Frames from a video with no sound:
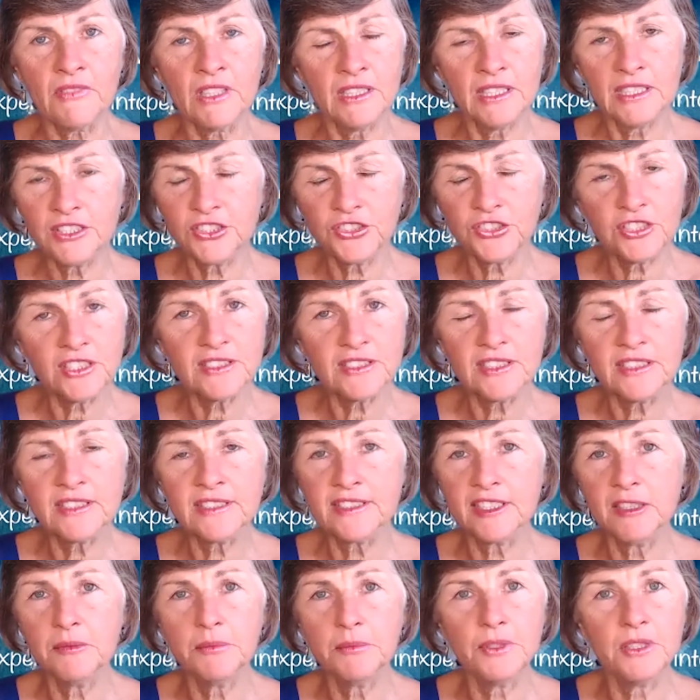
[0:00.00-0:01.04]
It's just a
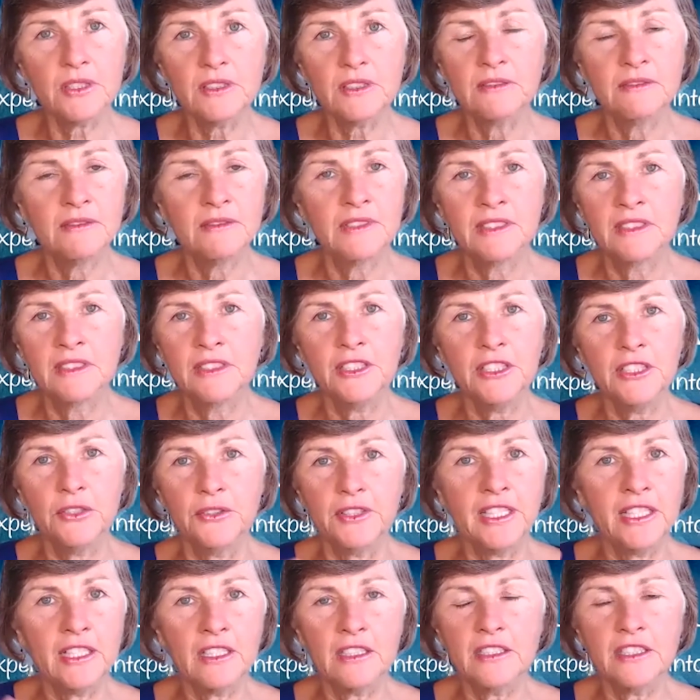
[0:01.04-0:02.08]
simple,
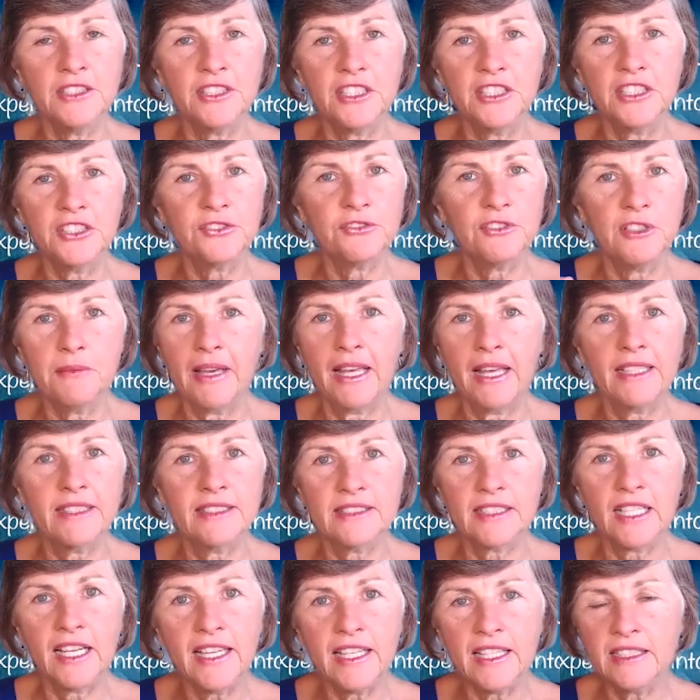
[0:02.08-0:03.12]
English, history, math,
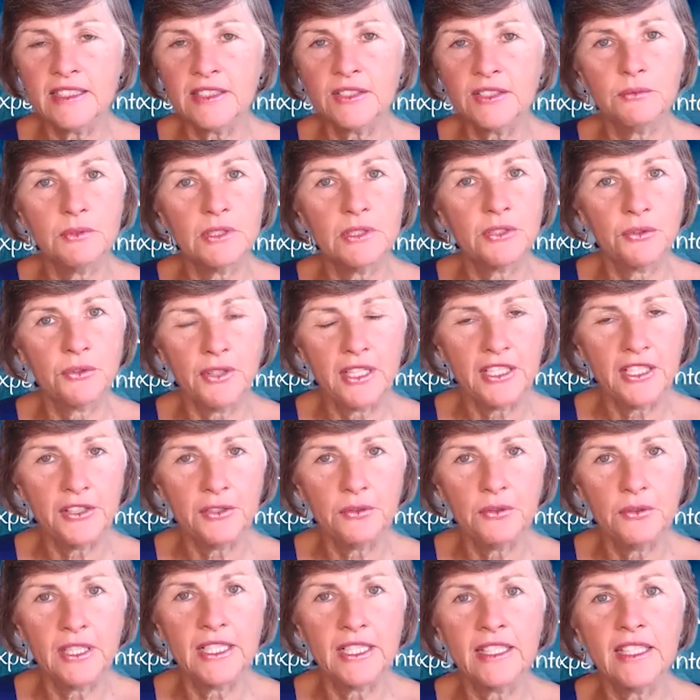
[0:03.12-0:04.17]
science, what grade you
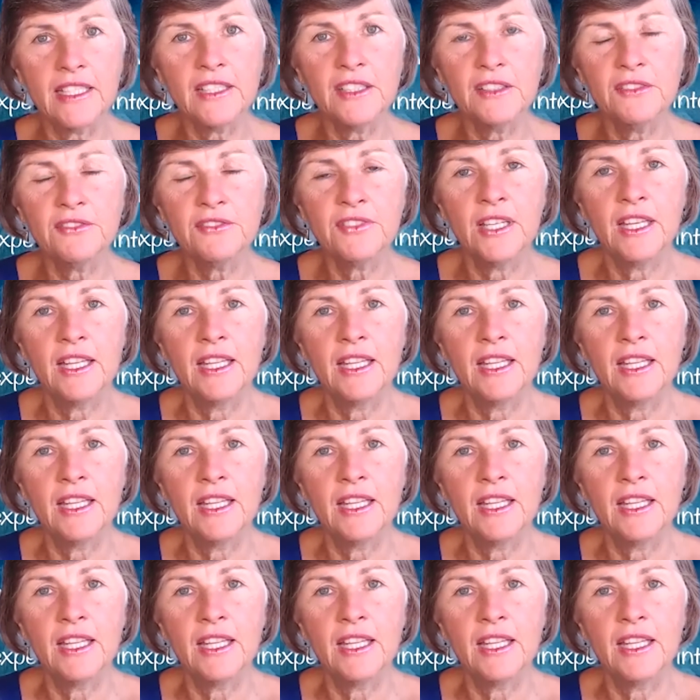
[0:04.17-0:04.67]
want to give.